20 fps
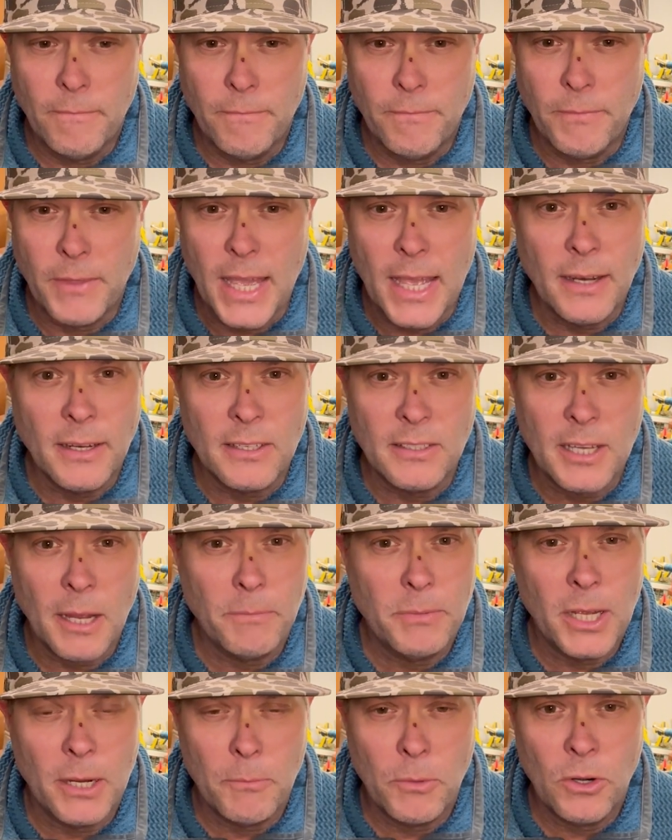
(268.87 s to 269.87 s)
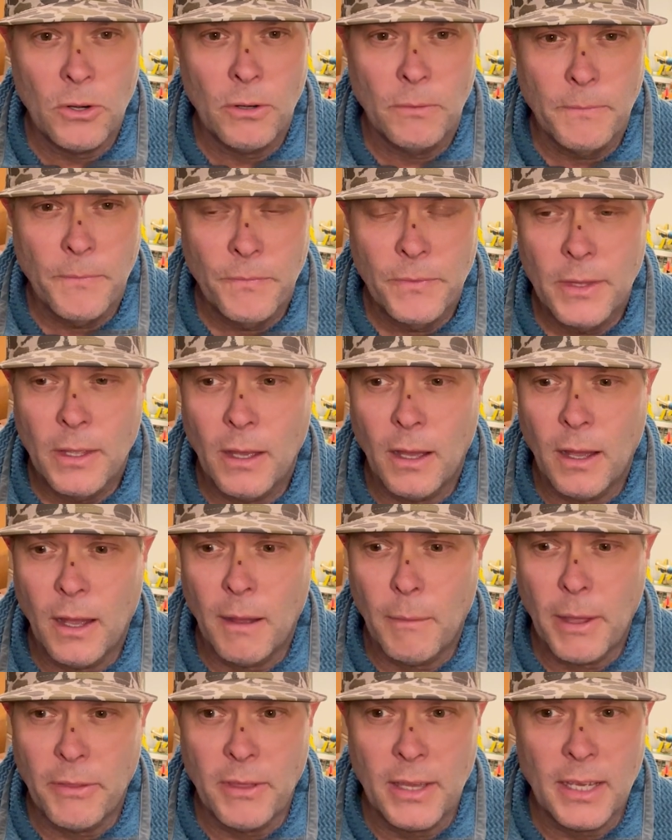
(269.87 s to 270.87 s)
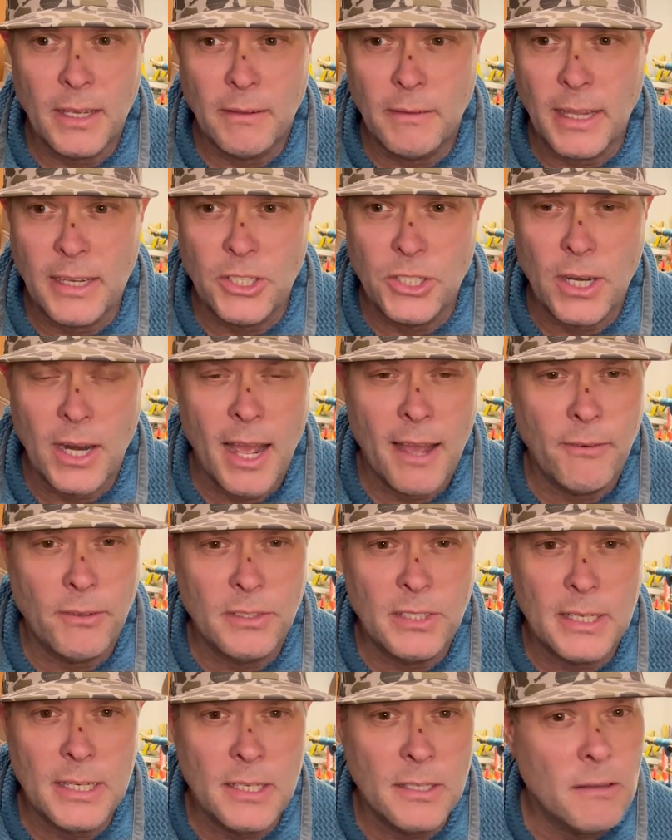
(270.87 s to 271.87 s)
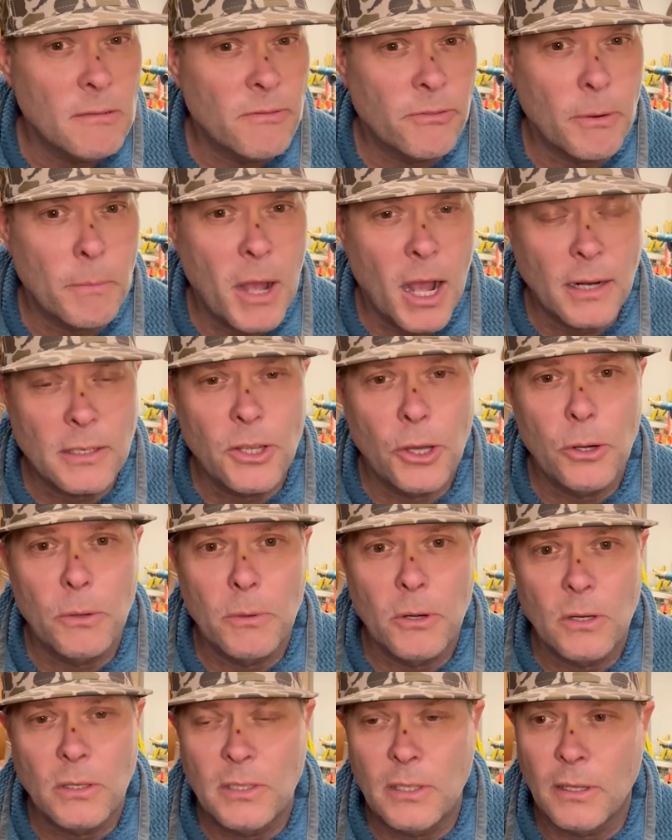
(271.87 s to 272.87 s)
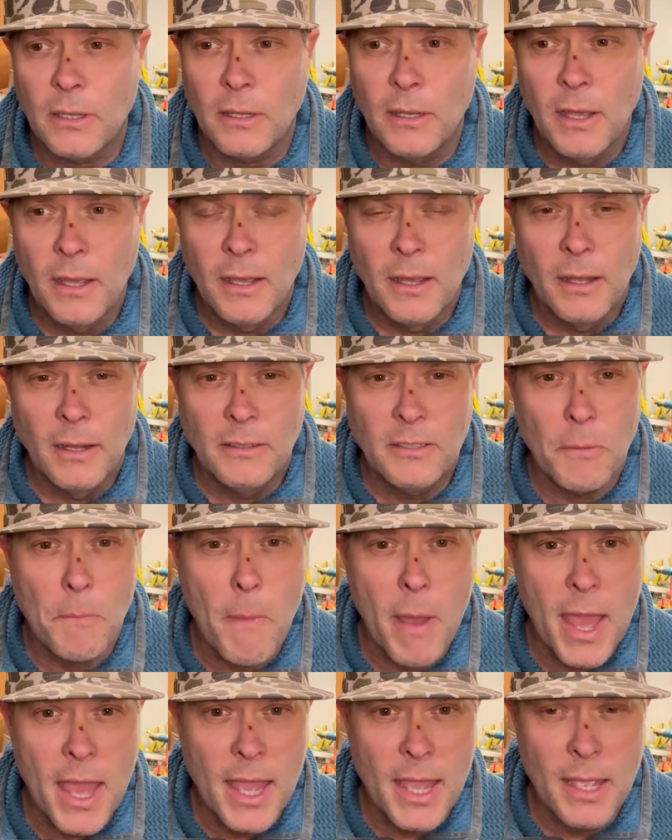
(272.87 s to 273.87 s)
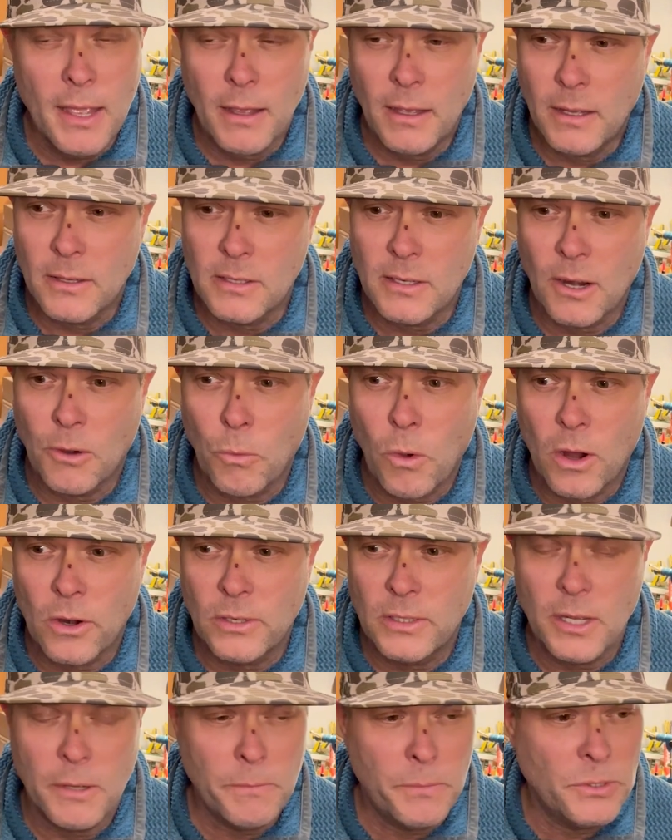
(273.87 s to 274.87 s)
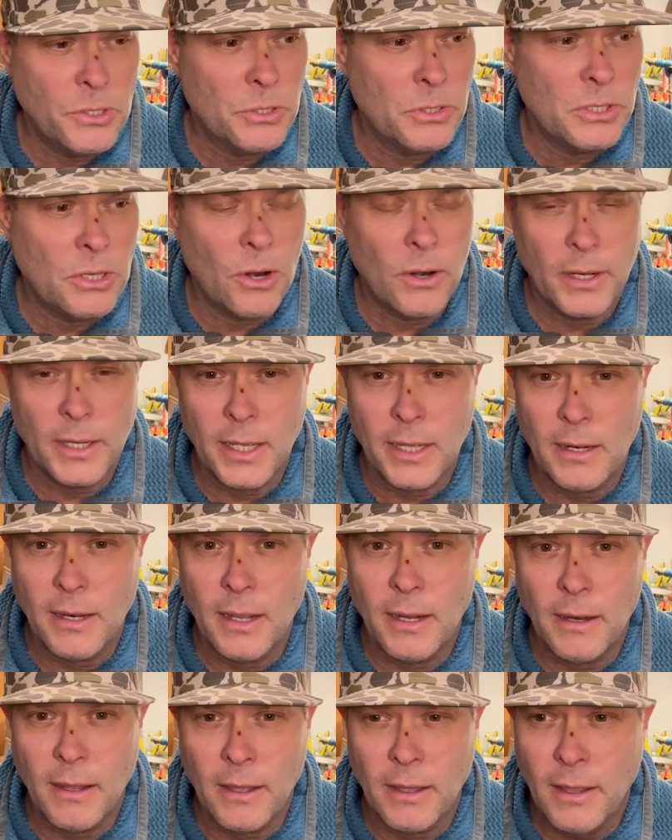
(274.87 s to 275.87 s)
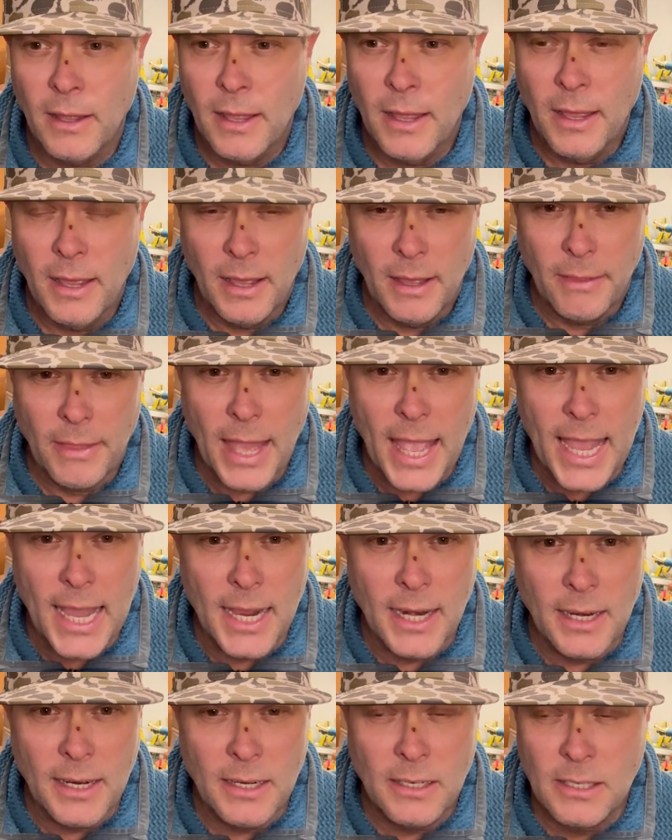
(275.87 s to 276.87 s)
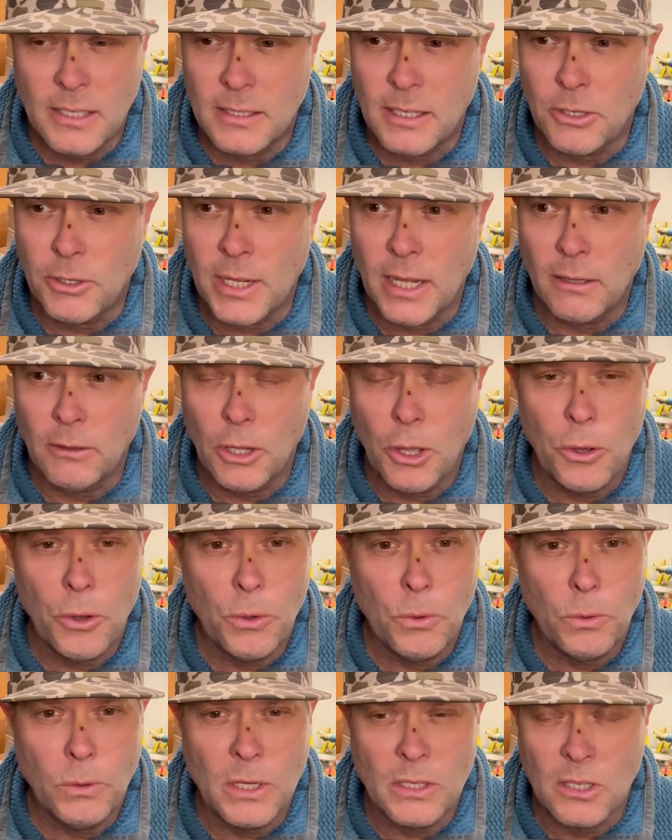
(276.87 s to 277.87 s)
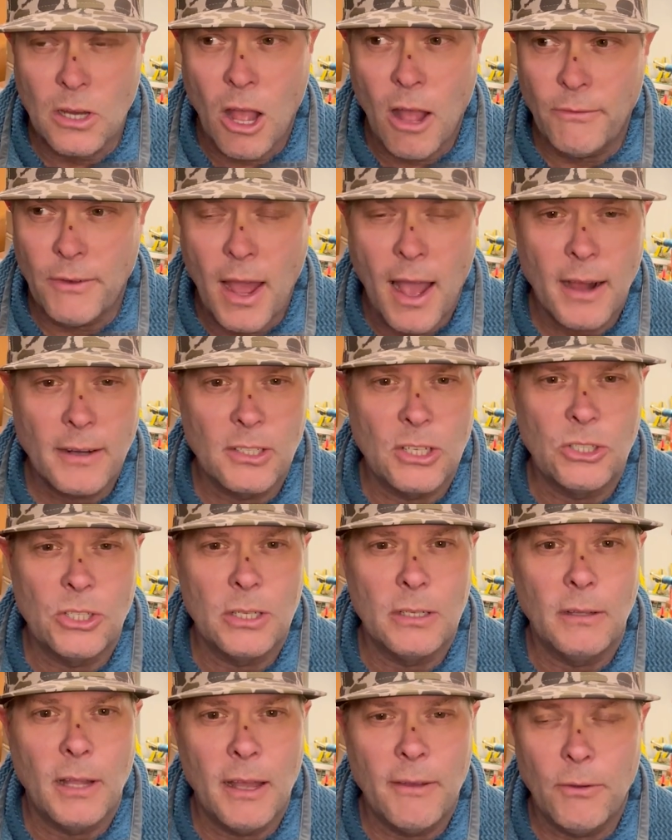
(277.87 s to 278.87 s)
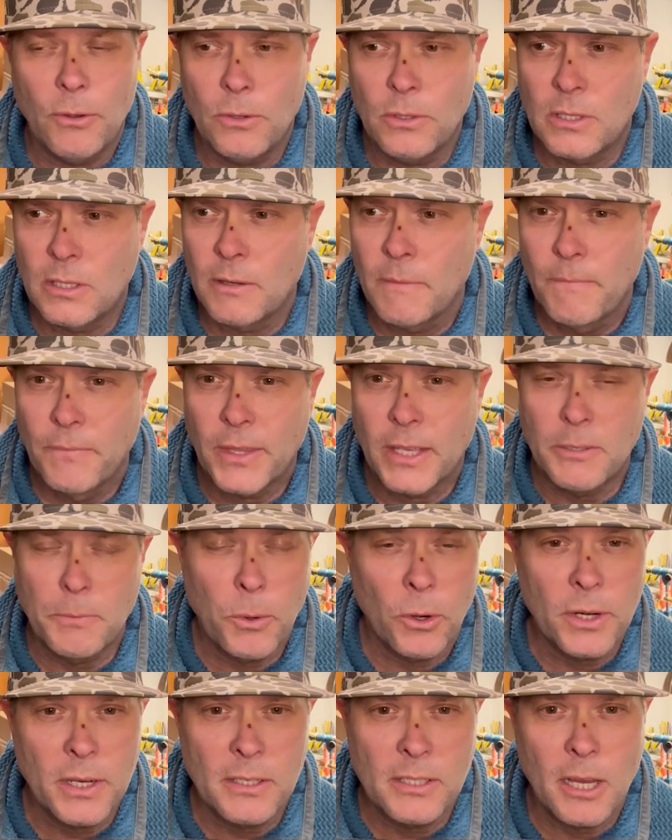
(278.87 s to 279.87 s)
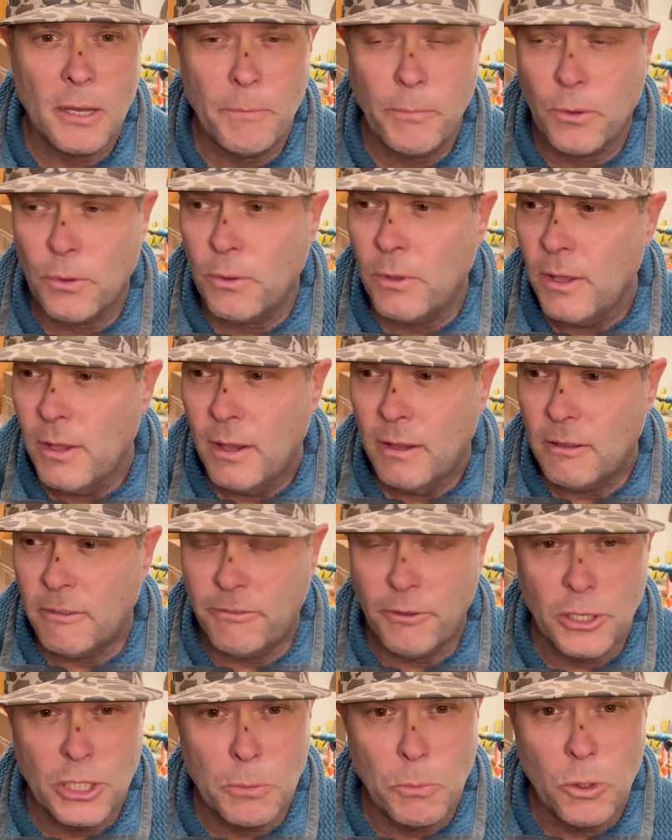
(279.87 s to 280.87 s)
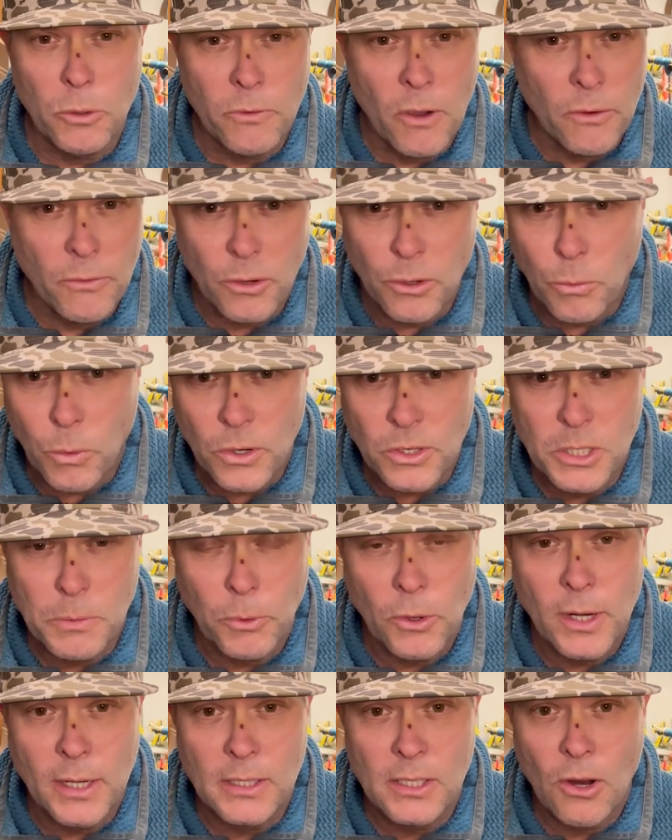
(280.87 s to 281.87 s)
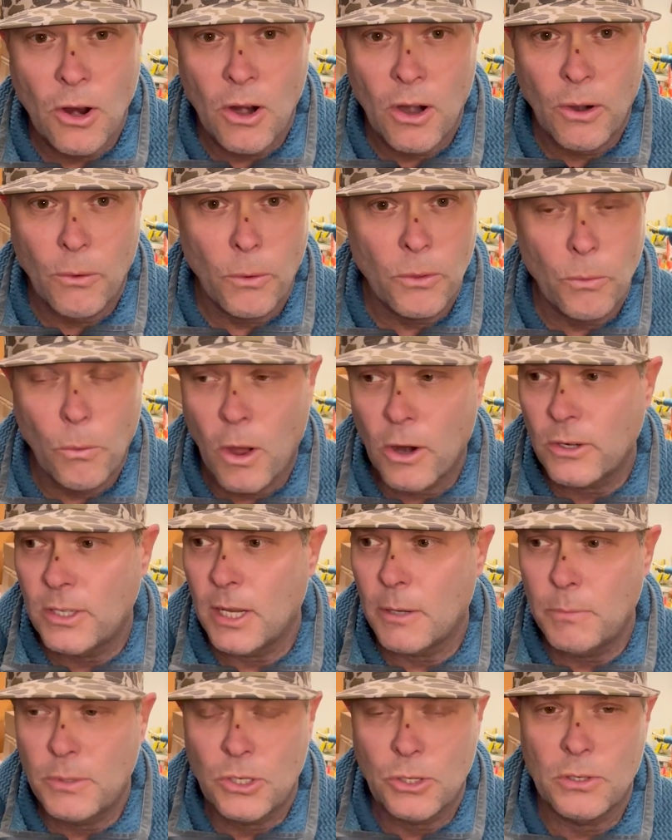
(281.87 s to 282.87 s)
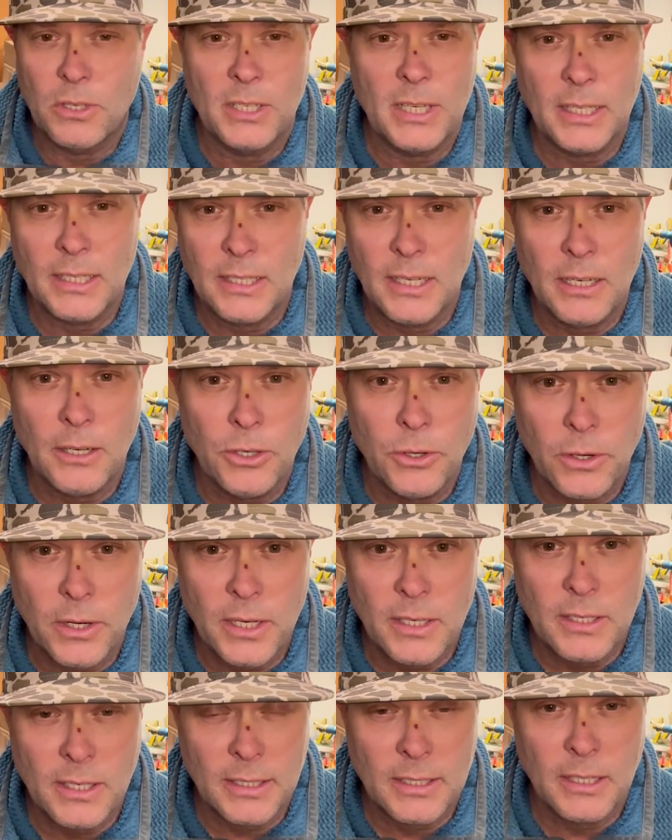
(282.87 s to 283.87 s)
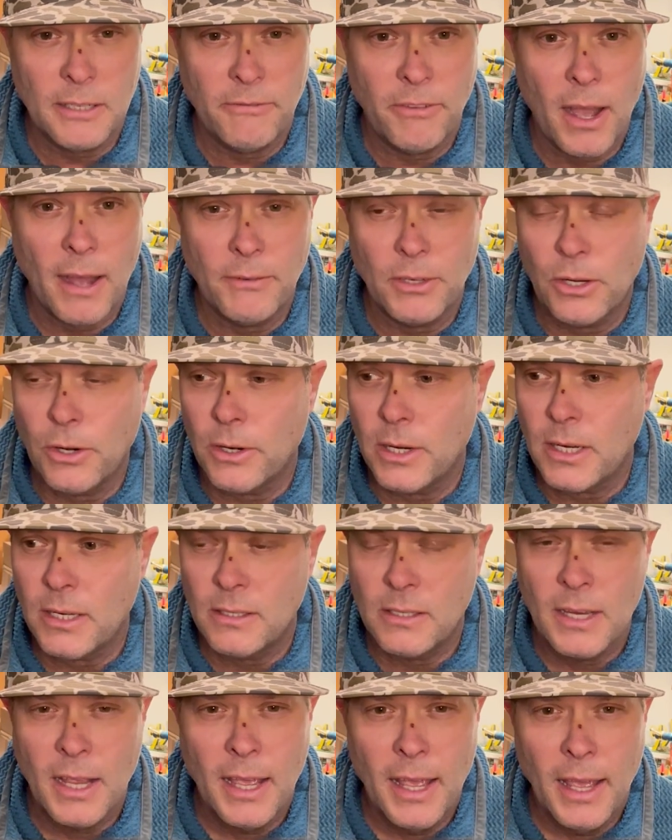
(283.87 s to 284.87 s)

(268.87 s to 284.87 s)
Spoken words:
end of September. I think they should have a season from October to May, because our water temperatures start getting into the 80s. You get low dissolved oxygen levels. It's pretty simple. The fish move over to where springs are, where the water temperature is 60 degrees, 65 degrees,